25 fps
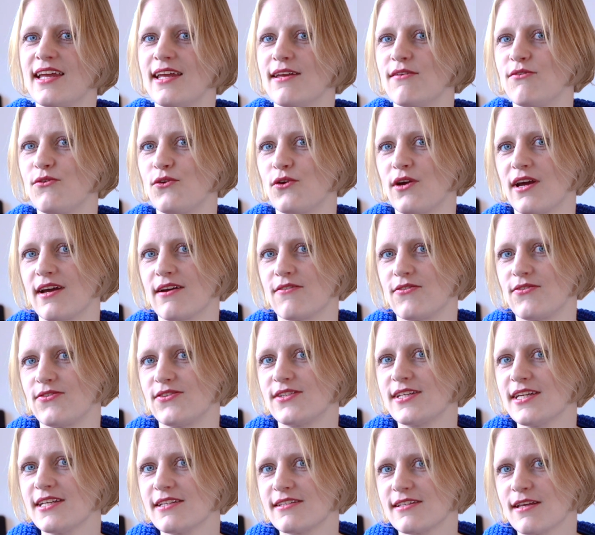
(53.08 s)
If you have
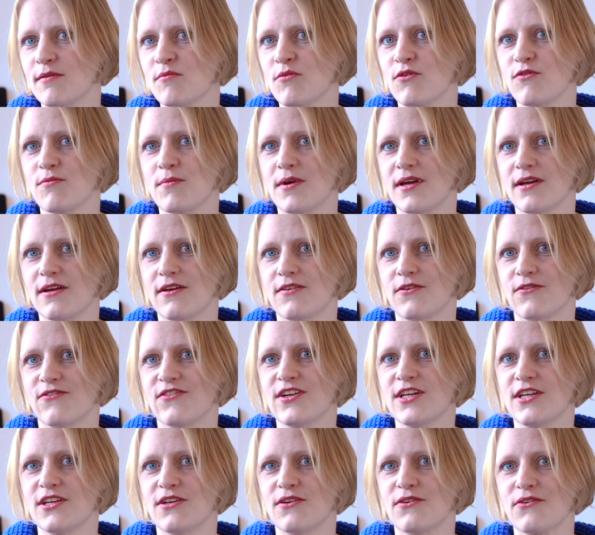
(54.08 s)
seen some of my other
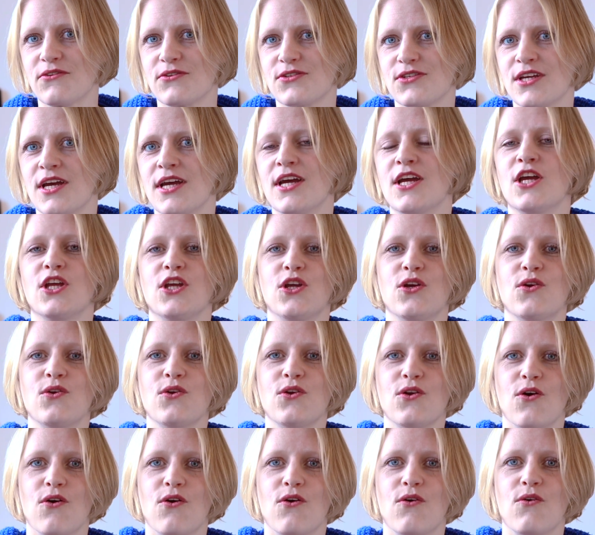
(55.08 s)
videos, you
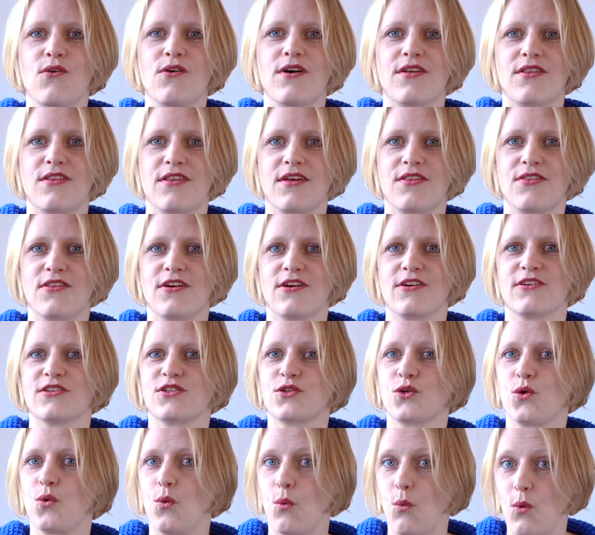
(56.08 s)
know that there's
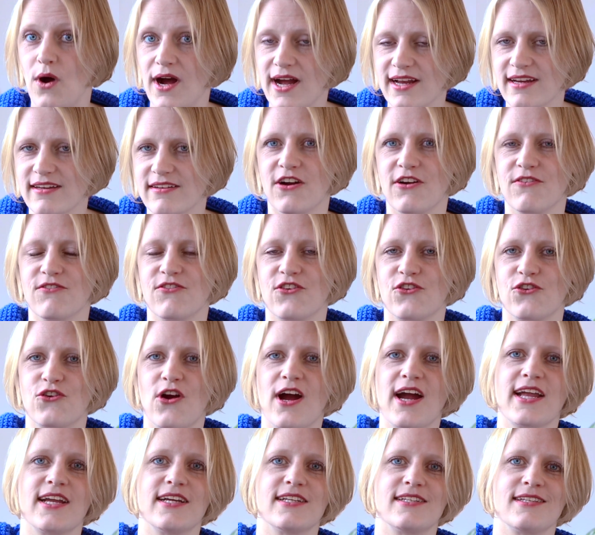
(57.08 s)
quite a
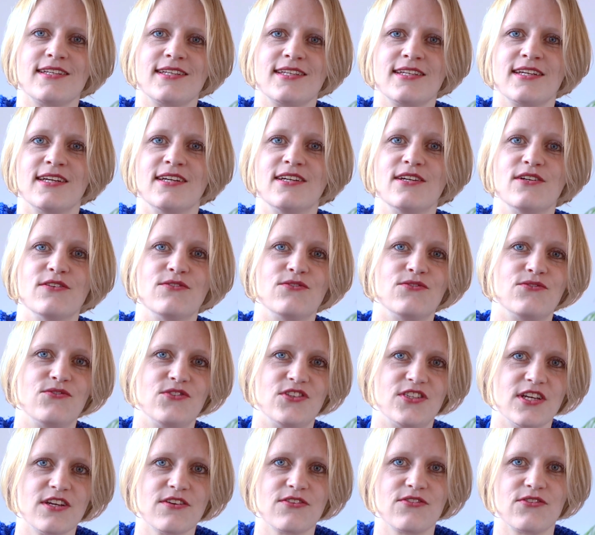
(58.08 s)
variety of
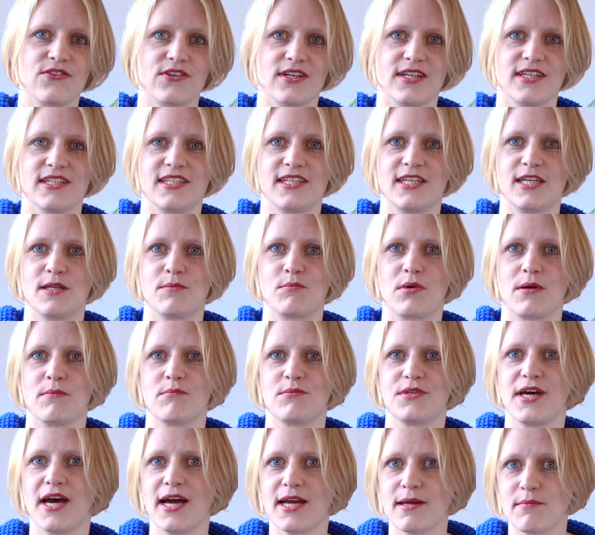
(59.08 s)
different heat
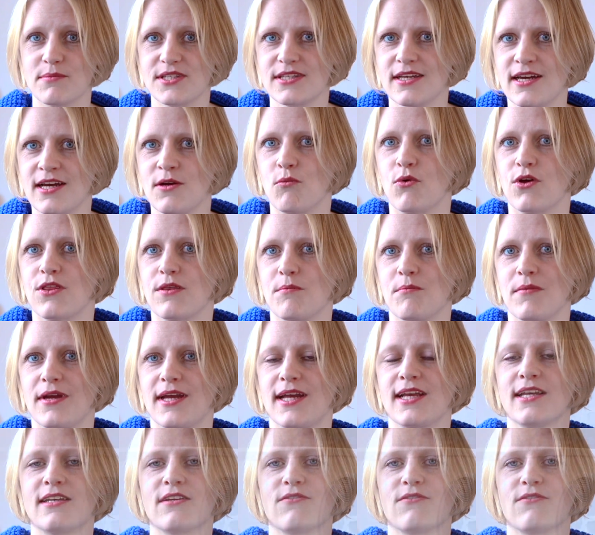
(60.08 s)
pump types, with the main